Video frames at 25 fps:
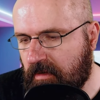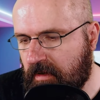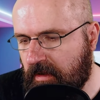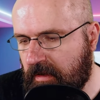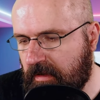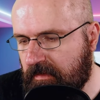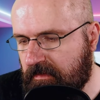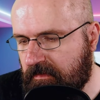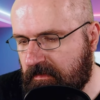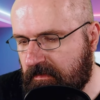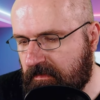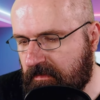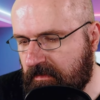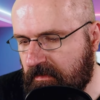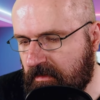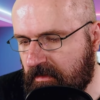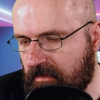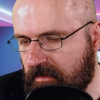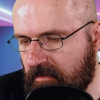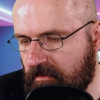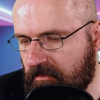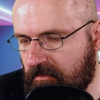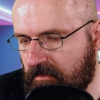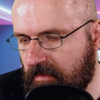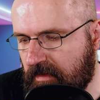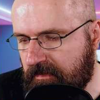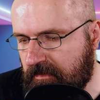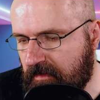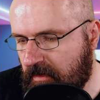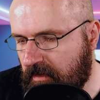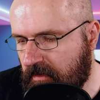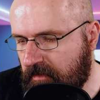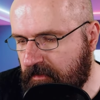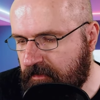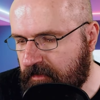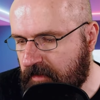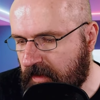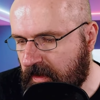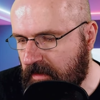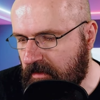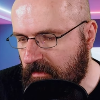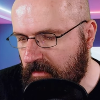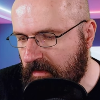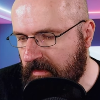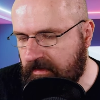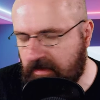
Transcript: It's um, it's a lot of fun.